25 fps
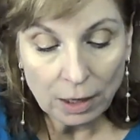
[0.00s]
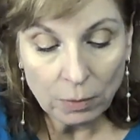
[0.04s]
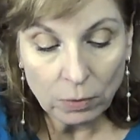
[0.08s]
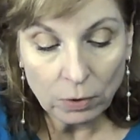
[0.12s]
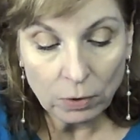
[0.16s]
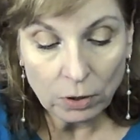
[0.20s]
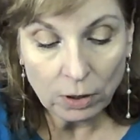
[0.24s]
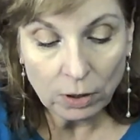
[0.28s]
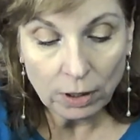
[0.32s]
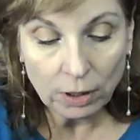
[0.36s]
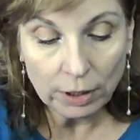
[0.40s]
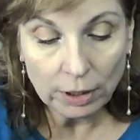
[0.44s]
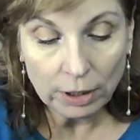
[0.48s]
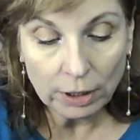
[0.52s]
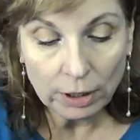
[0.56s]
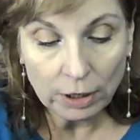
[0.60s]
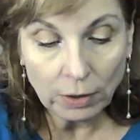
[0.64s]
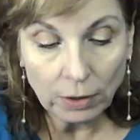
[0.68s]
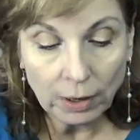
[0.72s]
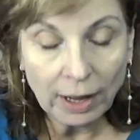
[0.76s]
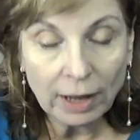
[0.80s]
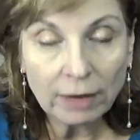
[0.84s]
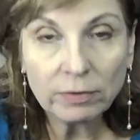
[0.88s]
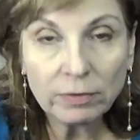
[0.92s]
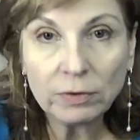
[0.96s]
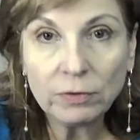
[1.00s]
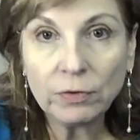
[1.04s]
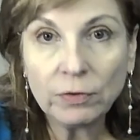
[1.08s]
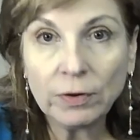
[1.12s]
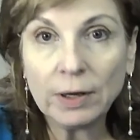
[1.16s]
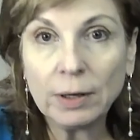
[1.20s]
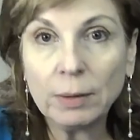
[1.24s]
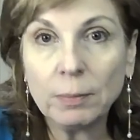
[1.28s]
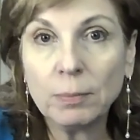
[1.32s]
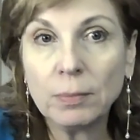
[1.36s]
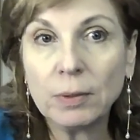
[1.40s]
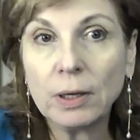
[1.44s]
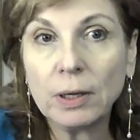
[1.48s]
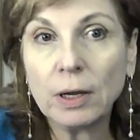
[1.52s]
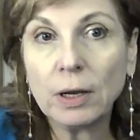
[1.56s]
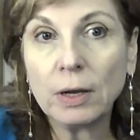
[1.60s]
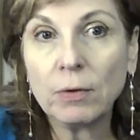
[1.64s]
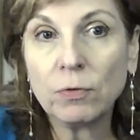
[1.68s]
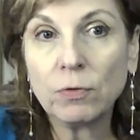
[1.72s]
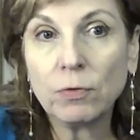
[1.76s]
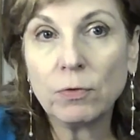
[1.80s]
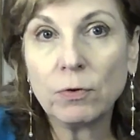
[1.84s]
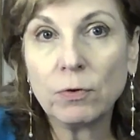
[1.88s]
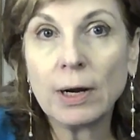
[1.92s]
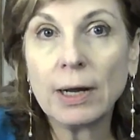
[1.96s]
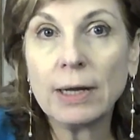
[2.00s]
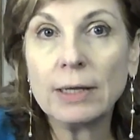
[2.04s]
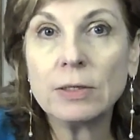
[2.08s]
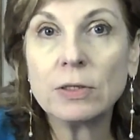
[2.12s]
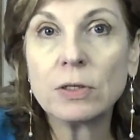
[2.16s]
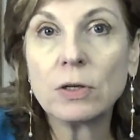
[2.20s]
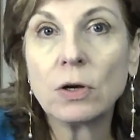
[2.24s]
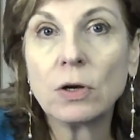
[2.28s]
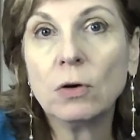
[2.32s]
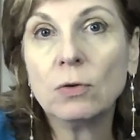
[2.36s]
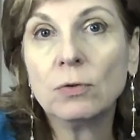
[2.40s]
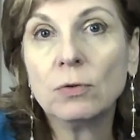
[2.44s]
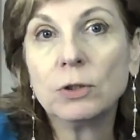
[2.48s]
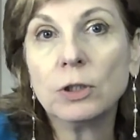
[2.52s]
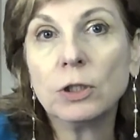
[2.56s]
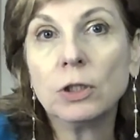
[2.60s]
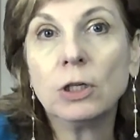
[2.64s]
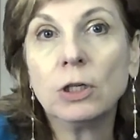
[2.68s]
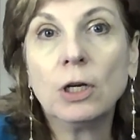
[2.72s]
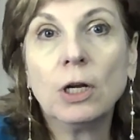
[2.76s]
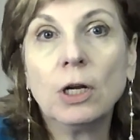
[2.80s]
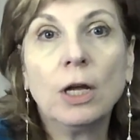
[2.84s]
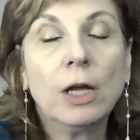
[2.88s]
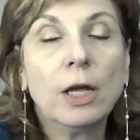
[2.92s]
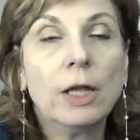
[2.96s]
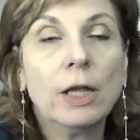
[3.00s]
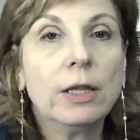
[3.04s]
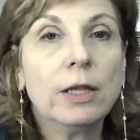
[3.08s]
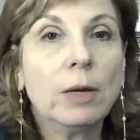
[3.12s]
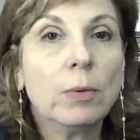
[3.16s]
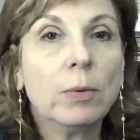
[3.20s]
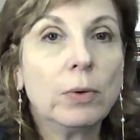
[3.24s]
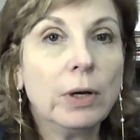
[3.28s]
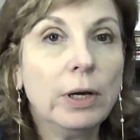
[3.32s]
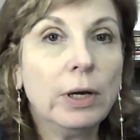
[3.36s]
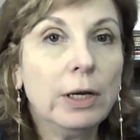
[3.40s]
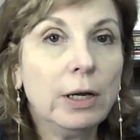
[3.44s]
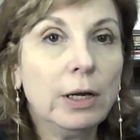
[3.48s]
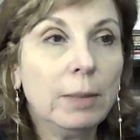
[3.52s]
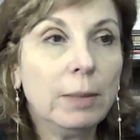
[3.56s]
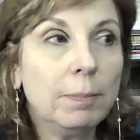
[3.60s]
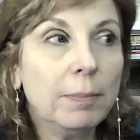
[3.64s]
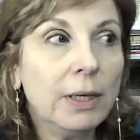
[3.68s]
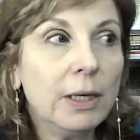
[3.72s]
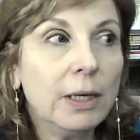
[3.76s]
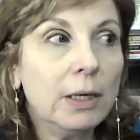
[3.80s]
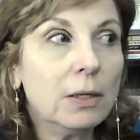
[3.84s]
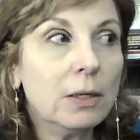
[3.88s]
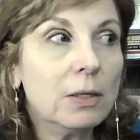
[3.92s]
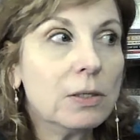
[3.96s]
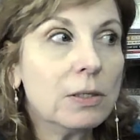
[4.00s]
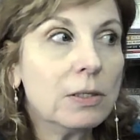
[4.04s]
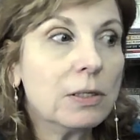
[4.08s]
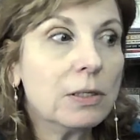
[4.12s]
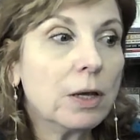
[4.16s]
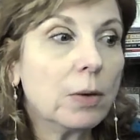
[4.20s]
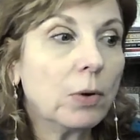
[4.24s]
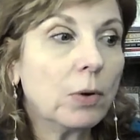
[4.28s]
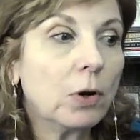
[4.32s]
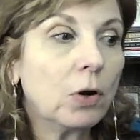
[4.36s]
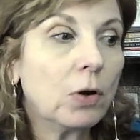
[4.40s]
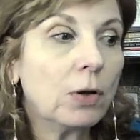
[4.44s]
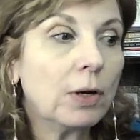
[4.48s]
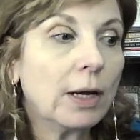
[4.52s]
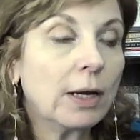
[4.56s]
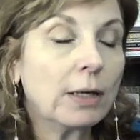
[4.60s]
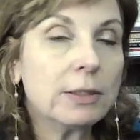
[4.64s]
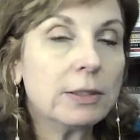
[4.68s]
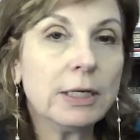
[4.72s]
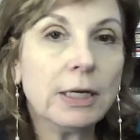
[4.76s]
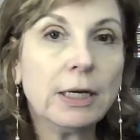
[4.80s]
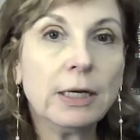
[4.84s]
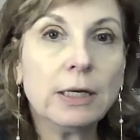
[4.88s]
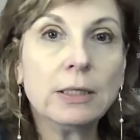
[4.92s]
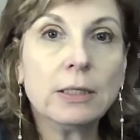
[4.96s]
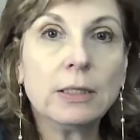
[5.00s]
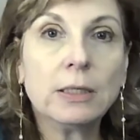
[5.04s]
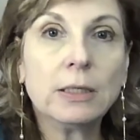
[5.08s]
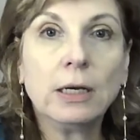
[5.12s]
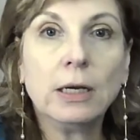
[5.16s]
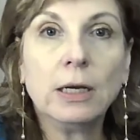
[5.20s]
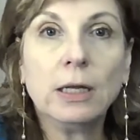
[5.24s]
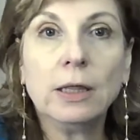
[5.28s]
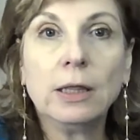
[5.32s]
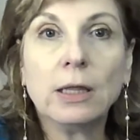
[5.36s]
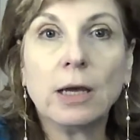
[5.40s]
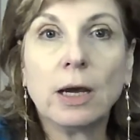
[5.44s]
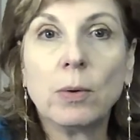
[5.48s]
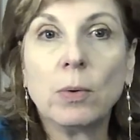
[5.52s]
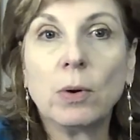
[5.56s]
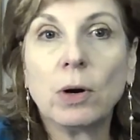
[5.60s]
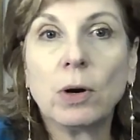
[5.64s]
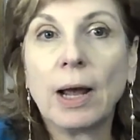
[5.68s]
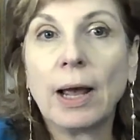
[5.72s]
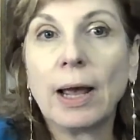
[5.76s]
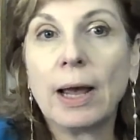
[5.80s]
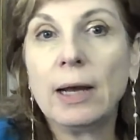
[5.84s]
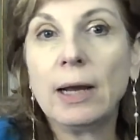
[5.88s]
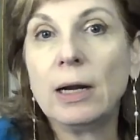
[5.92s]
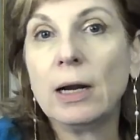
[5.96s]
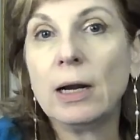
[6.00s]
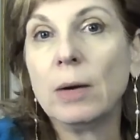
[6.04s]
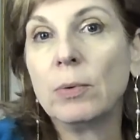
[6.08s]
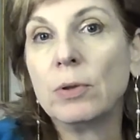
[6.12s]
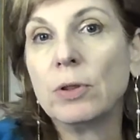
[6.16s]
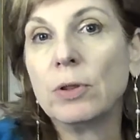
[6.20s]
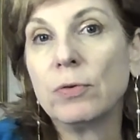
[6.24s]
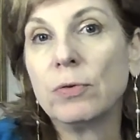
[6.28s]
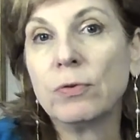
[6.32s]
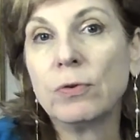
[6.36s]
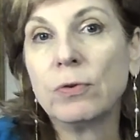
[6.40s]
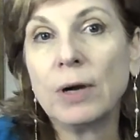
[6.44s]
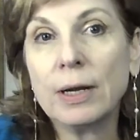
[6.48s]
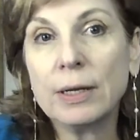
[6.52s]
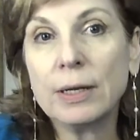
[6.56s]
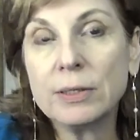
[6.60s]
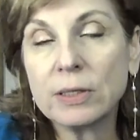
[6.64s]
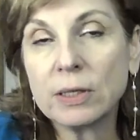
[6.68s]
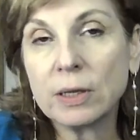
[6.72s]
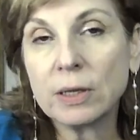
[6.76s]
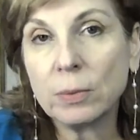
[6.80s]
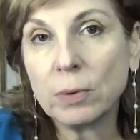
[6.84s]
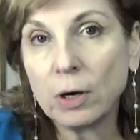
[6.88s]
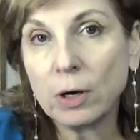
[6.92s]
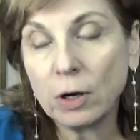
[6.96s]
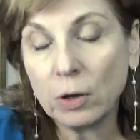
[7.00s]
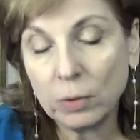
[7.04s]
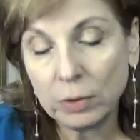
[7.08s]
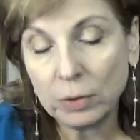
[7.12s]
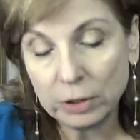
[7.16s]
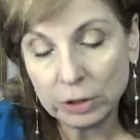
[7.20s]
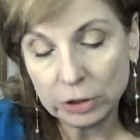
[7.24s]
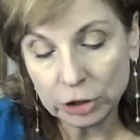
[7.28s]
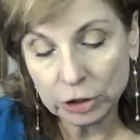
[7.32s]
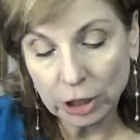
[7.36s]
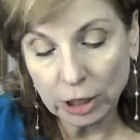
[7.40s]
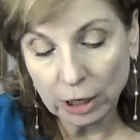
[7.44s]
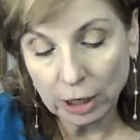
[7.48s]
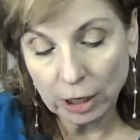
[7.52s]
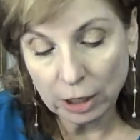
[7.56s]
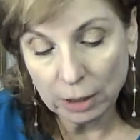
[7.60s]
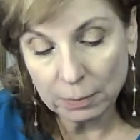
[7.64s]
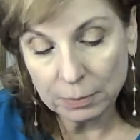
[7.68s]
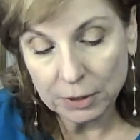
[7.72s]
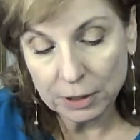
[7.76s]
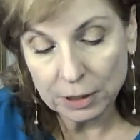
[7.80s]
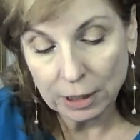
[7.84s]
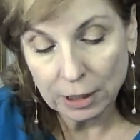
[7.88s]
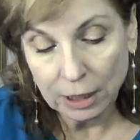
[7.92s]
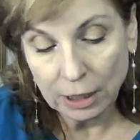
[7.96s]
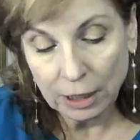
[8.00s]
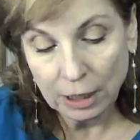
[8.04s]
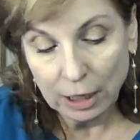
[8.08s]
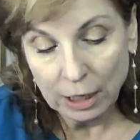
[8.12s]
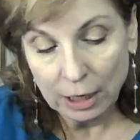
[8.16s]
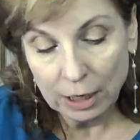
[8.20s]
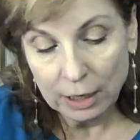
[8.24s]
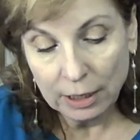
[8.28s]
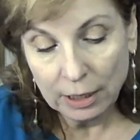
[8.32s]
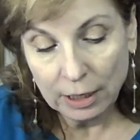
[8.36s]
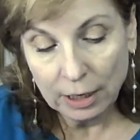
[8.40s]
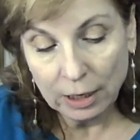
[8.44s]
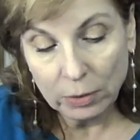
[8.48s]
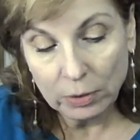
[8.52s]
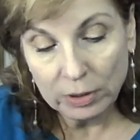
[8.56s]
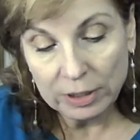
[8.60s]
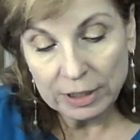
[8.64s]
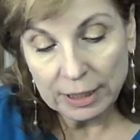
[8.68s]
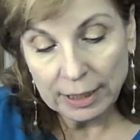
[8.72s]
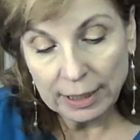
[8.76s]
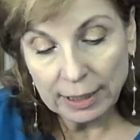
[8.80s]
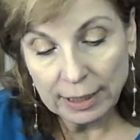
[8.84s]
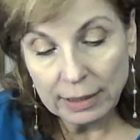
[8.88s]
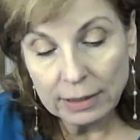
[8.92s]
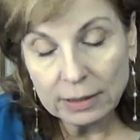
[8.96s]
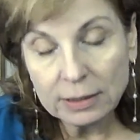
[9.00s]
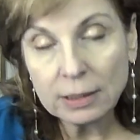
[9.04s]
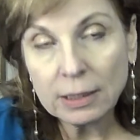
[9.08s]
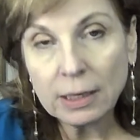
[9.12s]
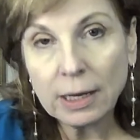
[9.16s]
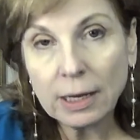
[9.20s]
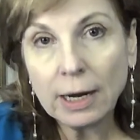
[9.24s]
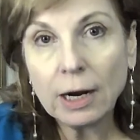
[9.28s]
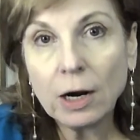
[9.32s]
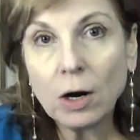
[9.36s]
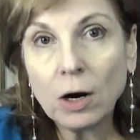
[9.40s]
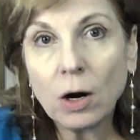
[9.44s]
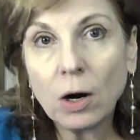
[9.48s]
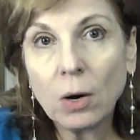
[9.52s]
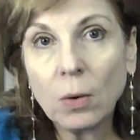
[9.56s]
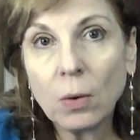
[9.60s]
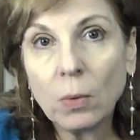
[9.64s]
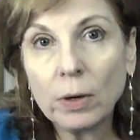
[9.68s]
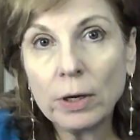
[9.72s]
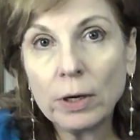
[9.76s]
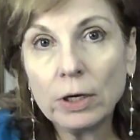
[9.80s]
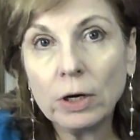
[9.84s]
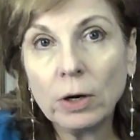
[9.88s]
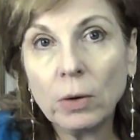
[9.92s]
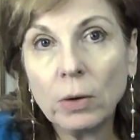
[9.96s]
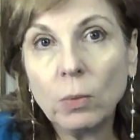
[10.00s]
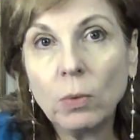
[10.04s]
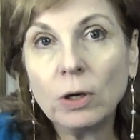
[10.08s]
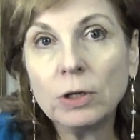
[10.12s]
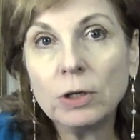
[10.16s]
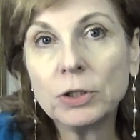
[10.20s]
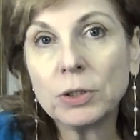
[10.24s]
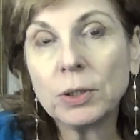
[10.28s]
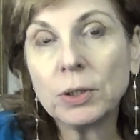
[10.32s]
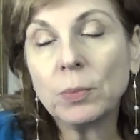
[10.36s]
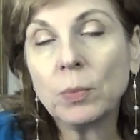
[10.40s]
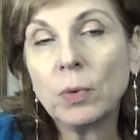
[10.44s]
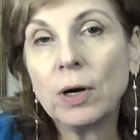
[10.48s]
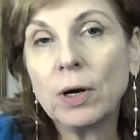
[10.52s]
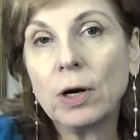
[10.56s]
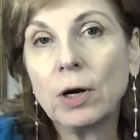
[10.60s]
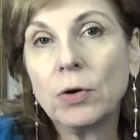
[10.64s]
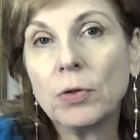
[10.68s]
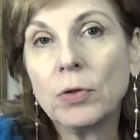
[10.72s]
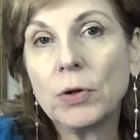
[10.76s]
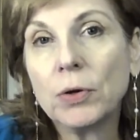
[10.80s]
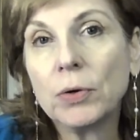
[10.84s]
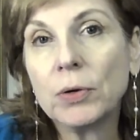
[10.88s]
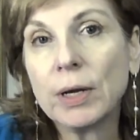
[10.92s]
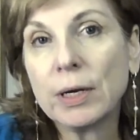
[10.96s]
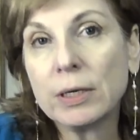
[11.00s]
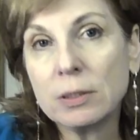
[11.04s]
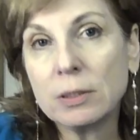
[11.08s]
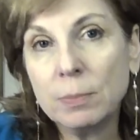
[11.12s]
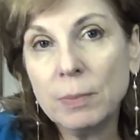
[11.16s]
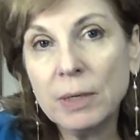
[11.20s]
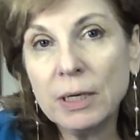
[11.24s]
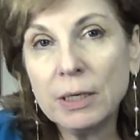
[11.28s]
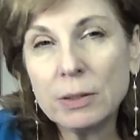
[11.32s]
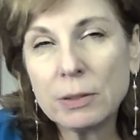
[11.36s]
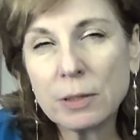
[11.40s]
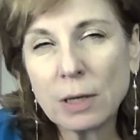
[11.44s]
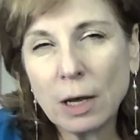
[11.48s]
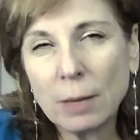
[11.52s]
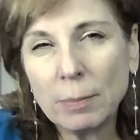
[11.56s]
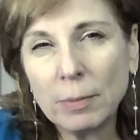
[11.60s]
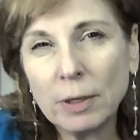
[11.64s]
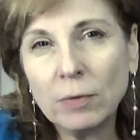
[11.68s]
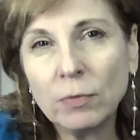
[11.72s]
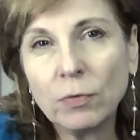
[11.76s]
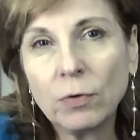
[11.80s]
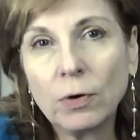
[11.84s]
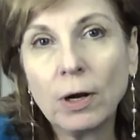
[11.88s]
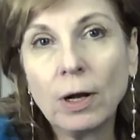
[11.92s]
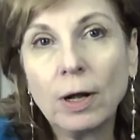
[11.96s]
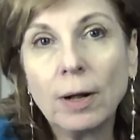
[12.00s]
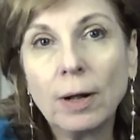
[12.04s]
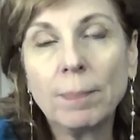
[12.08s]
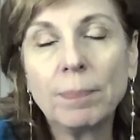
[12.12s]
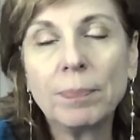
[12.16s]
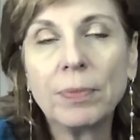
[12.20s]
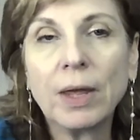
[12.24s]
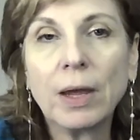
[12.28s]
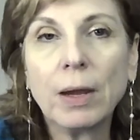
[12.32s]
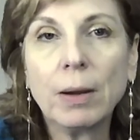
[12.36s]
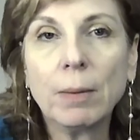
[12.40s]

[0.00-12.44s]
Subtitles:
They were, having family and friends over. They were eating meals. They were going out dancing. They were hanging out with their friends. They were going to jobs. Nowadays, they are, wondering where their next meal's coming from.